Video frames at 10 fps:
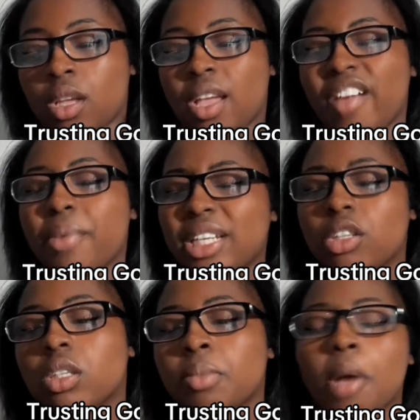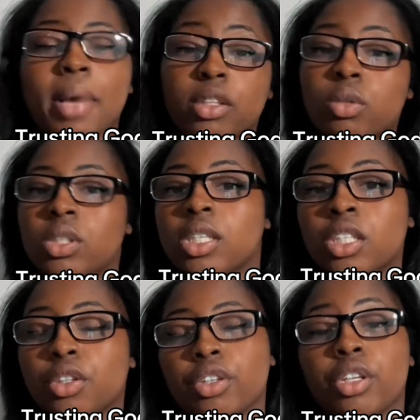everybody talks about Matthew 6
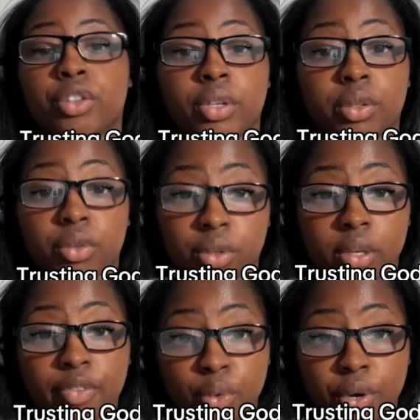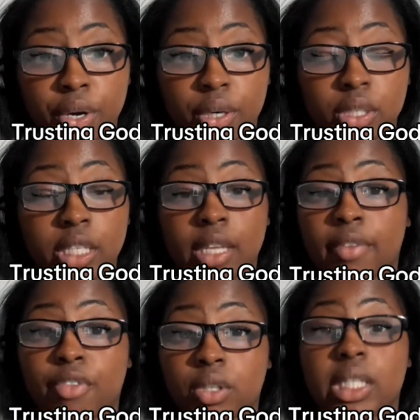and 33 through 34, seeking
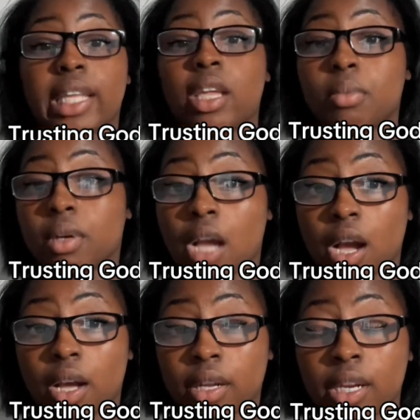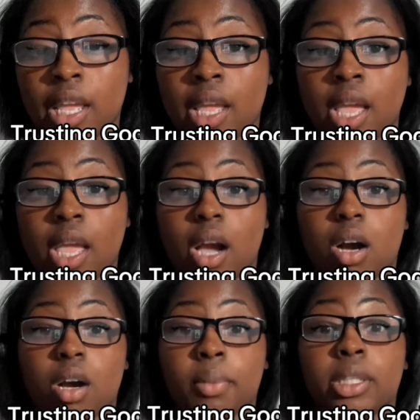first the kingdom of God
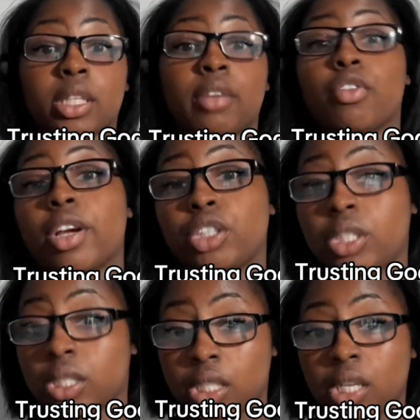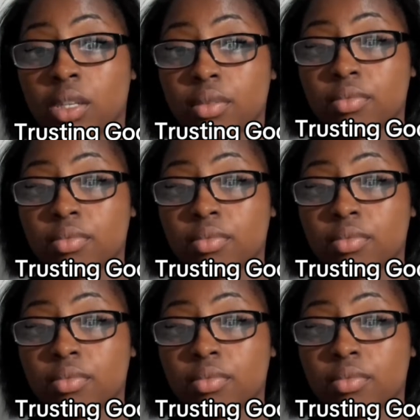um, and live righteously.